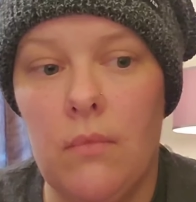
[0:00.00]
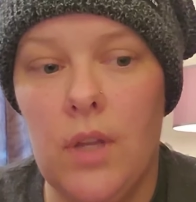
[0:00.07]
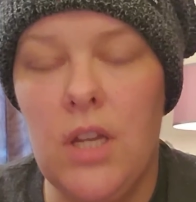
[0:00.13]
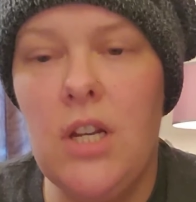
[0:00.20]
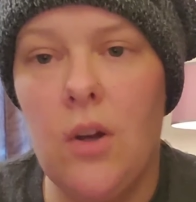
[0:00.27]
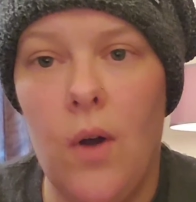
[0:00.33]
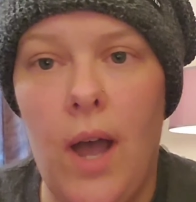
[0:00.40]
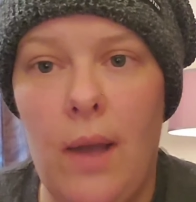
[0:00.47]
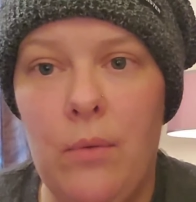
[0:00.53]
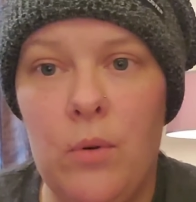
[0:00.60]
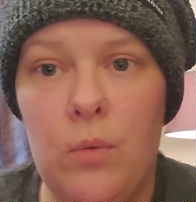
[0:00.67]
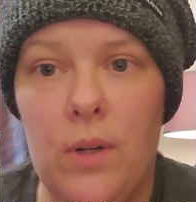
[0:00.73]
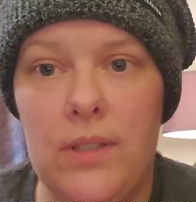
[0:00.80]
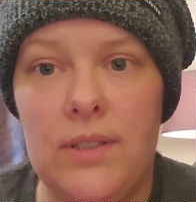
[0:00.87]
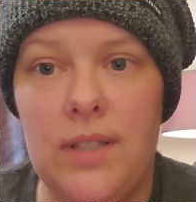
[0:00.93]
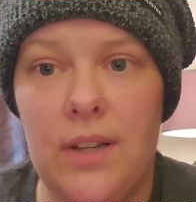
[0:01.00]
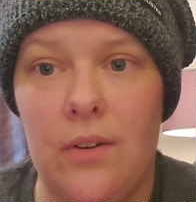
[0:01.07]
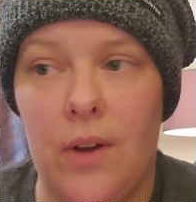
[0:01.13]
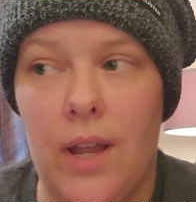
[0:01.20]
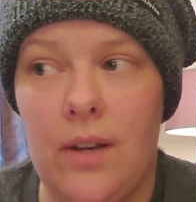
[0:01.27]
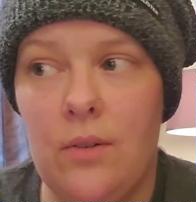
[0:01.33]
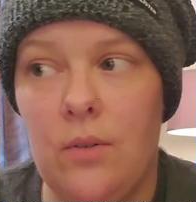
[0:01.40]
you know, I would want a
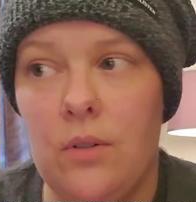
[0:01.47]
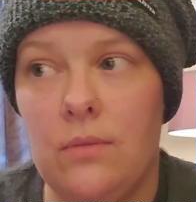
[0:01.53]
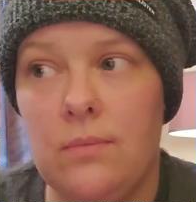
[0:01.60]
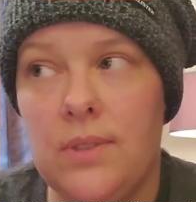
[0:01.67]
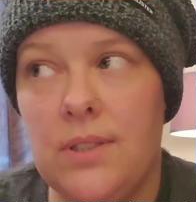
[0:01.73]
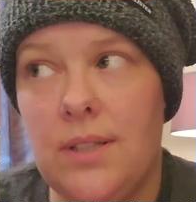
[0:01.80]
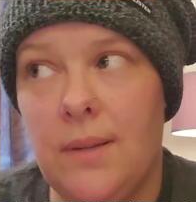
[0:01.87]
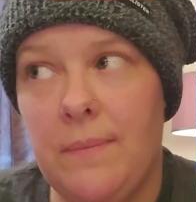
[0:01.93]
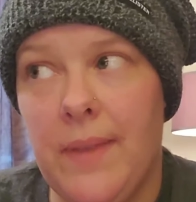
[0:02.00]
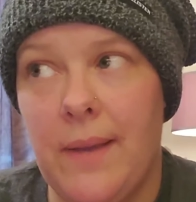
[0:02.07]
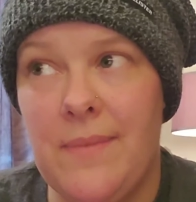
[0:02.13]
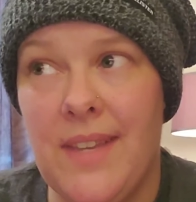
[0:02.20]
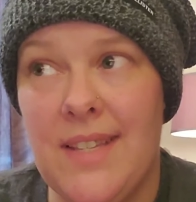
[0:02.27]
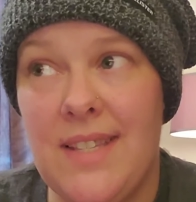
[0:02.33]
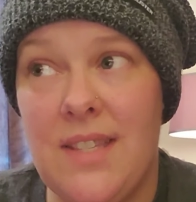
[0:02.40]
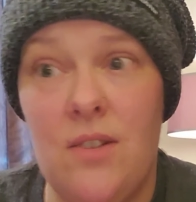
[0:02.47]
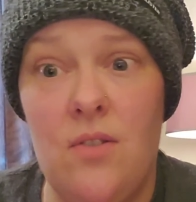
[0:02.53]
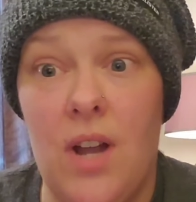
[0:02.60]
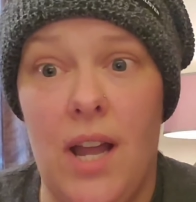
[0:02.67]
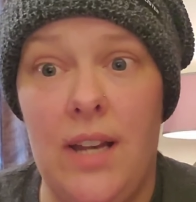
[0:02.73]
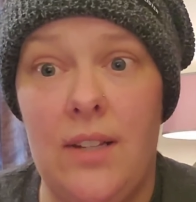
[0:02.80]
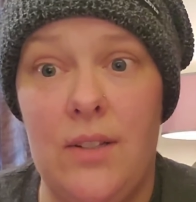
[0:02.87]
cigarette. Or sometimes, I still
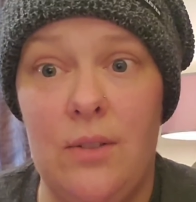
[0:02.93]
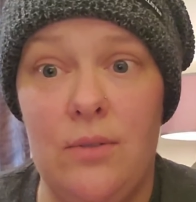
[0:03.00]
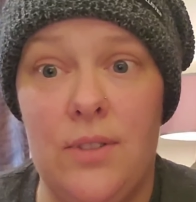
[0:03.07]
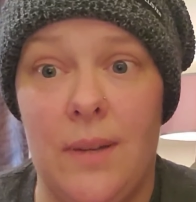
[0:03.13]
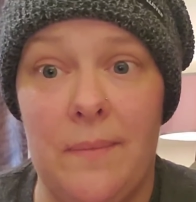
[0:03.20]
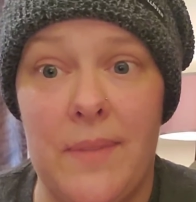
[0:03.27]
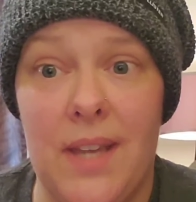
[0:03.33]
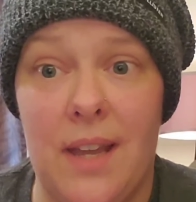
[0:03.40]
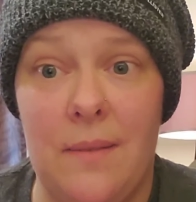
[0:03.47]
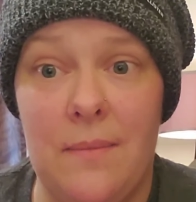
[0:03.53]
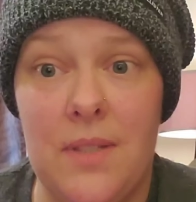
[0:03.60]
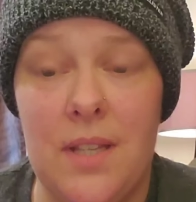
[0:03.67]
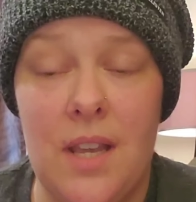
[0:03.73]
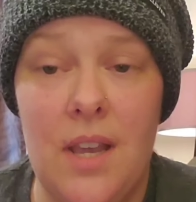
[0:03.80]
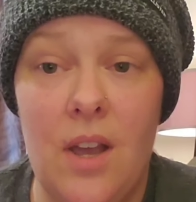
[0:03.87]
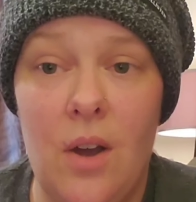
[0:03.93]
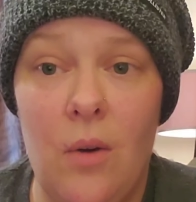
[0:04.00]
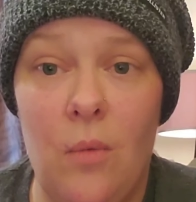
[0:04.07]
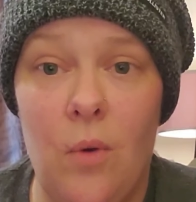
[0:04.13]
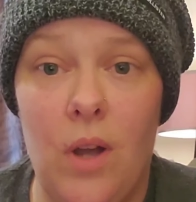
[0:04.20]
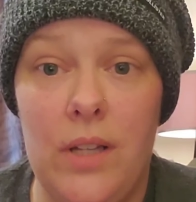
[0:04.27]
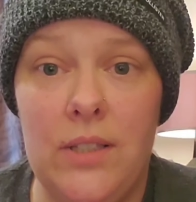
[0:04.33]
kind of do sometimes
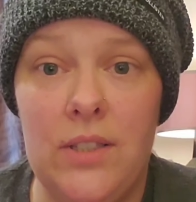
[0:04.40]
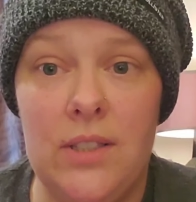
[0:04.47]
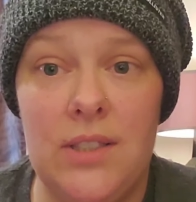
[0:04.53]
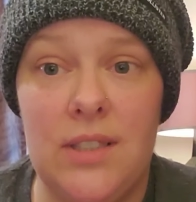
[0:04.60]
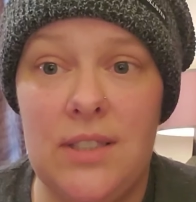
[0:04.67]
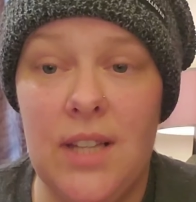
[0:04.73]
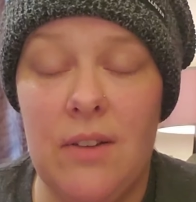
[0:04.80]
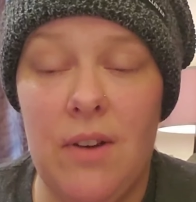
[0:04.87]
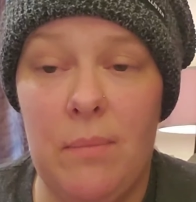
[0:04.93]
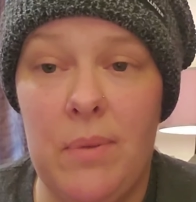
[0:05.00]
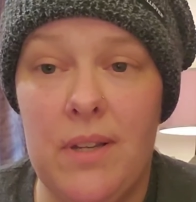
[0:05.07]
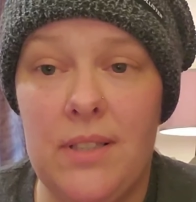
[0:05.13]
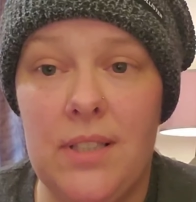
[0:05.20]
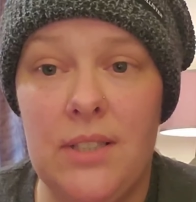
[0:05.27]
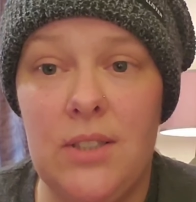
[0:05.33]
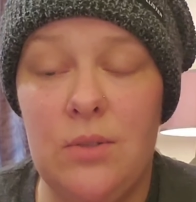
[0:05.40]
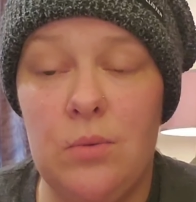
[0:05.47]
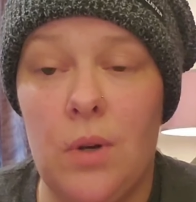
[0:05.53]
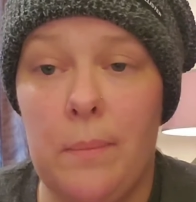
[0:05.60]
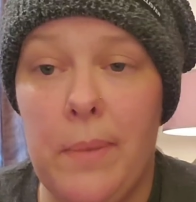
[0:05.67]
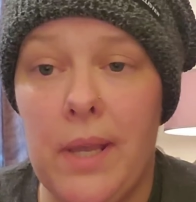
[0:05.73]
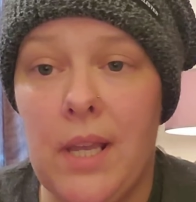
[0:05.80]
want just a cigarette because I just
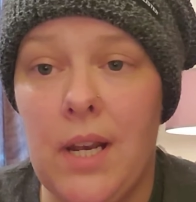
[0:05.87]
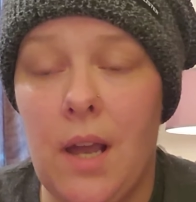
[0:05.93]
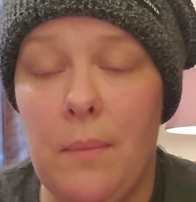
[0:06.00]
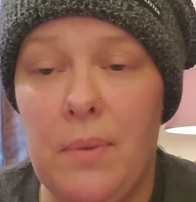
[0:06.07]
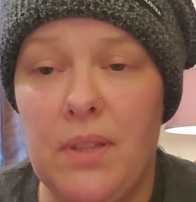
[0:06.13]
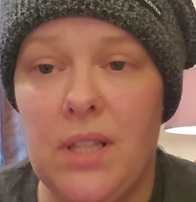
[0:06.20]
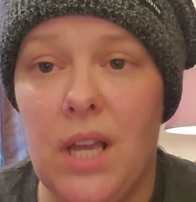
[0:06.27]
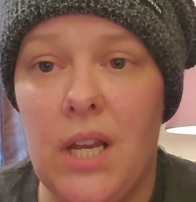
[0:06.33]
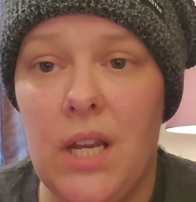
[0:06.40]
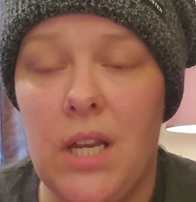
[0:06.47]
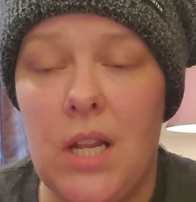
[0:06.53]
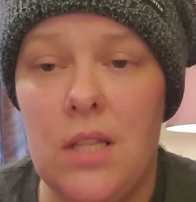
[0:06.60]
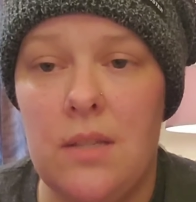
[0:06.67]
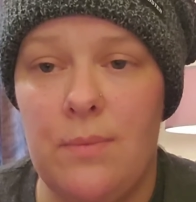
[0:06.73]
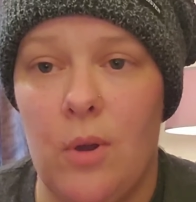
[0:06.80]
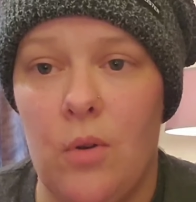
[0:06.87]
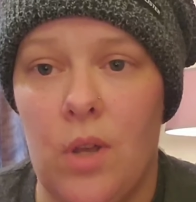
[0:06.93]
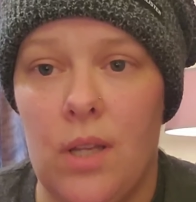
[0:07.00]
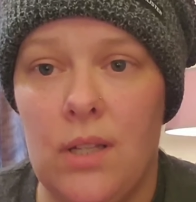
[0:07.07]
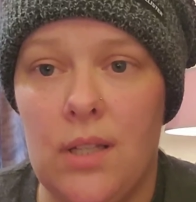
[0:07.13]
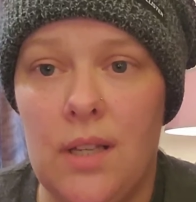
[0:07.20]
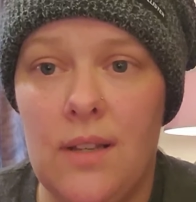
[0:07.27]
want to pick it up, light it, and smoke
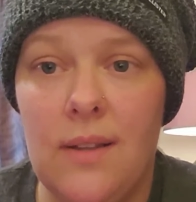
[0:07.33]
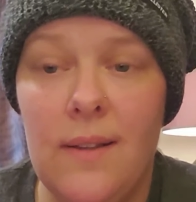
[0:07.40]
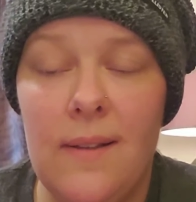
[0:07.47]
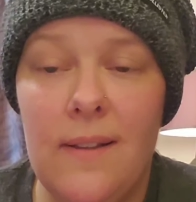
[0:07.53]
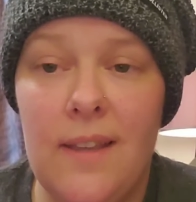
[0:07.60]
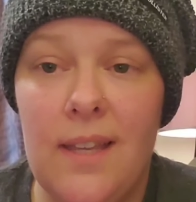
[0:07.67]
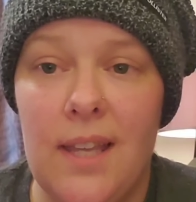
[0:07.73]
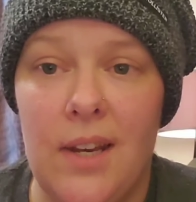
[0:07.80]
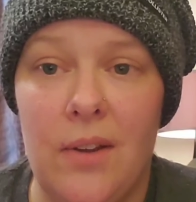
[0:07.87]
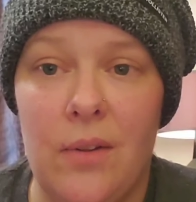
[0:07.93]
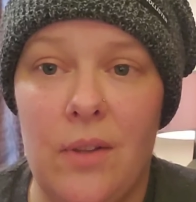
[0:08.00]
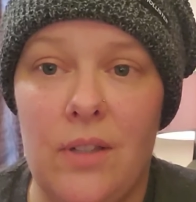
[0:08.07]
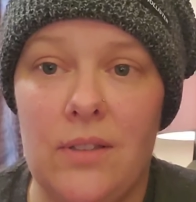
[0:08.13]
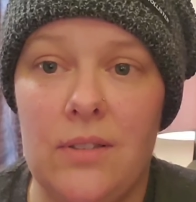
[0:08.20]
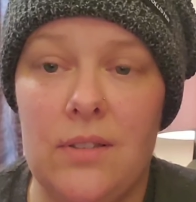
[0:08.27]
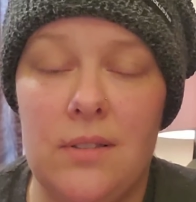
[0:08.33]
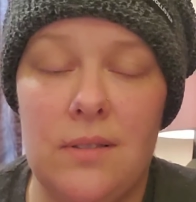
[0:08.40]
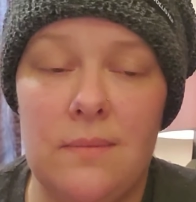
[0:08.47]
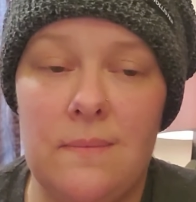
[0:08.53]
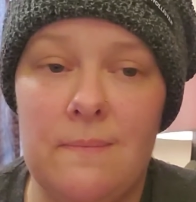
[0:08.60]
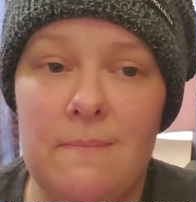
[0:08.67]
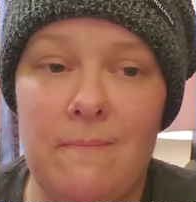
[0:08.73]
it. You know,
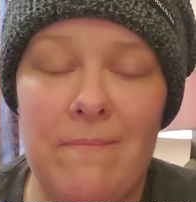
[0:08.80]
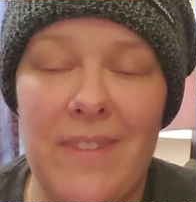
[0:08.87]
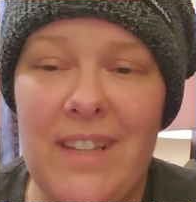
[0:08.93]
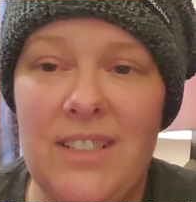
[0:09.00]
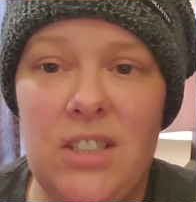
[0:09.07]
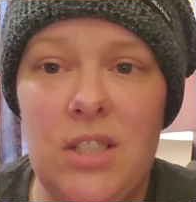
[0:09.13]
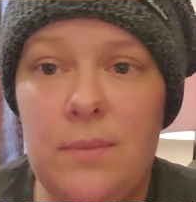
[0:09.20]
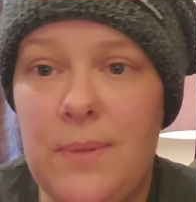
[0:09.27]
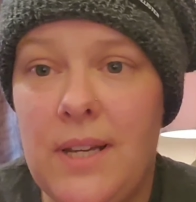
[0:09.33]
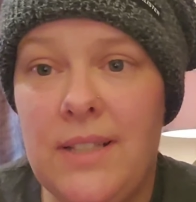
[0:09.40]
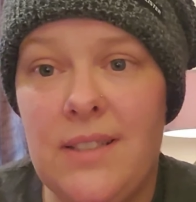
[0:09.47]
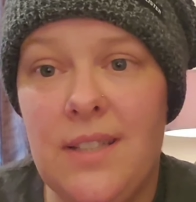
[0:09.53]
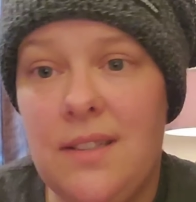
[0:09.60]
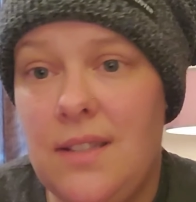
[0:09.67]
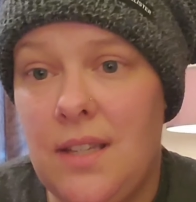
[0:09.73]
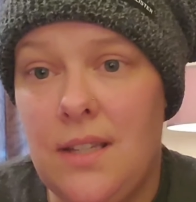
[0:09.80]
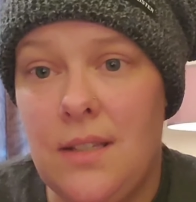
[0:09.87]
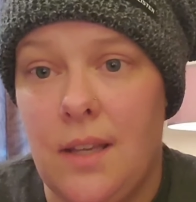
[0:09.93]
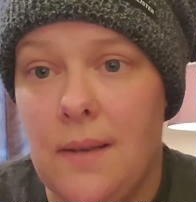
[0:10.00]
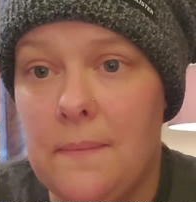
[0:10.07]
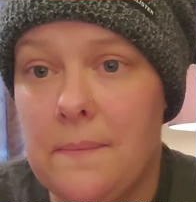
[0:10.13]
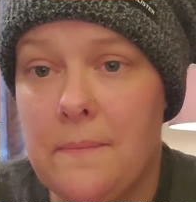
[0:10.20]
it's just because it's
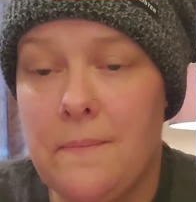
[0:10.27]
easy.